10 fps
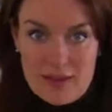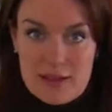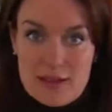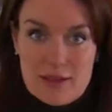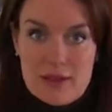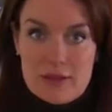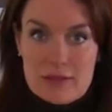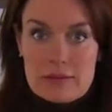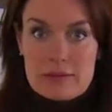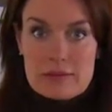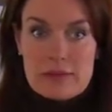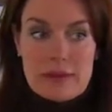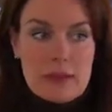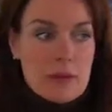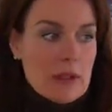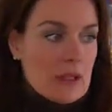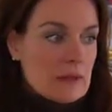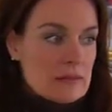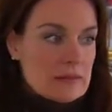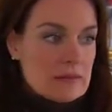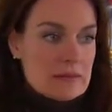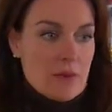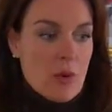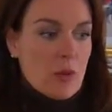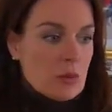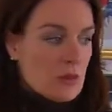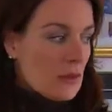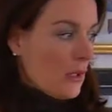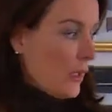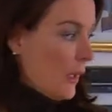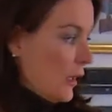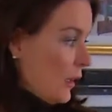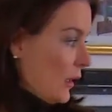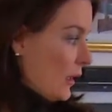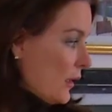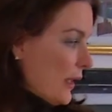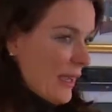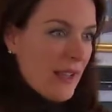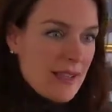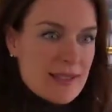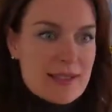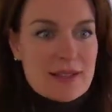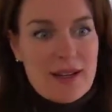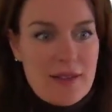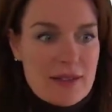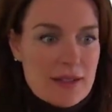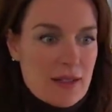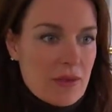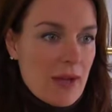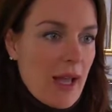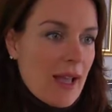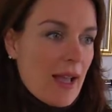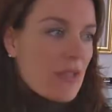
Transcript: that TV is really big and old and uh, as is a lot of this stuff. I, I